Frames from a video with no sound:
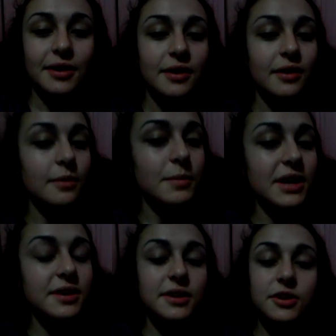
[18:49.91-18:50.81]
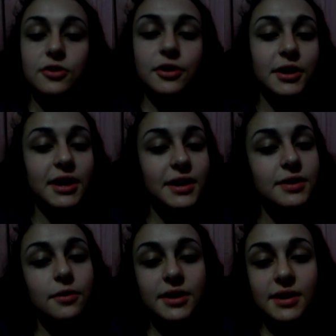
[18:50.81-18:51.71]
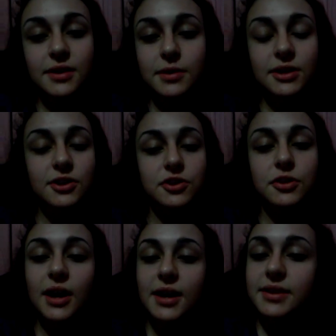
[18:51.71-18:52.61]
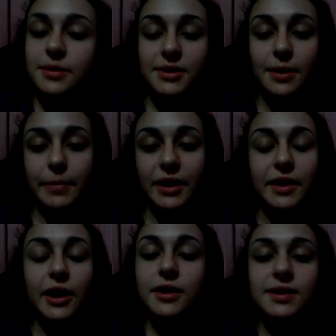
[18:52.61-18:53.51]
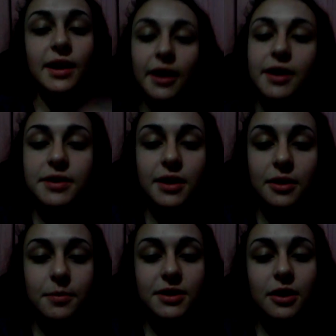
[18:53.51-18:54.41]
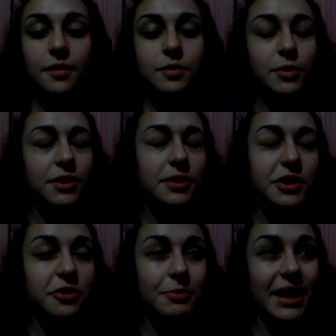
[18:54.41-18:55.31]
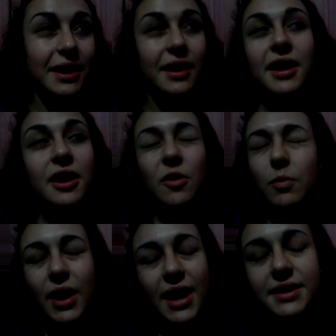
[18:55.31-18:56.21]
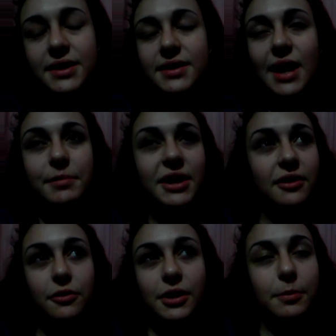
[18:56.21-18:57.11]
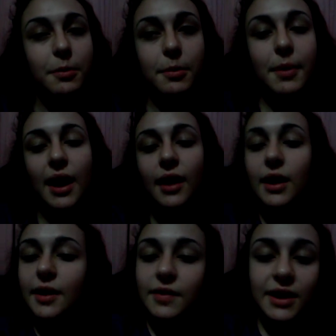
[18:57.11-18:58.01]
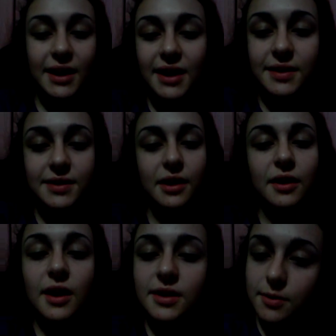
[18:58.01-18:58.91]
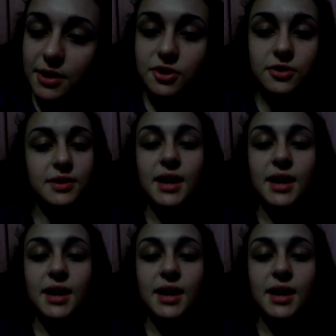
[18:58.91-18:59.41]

Because it's true, kids always ask questions. You ask them something, they're going to start asking themselves, what do you mean? Why is this happening? Blah, blah, blah, blah. They're kids, they're going to ask questions.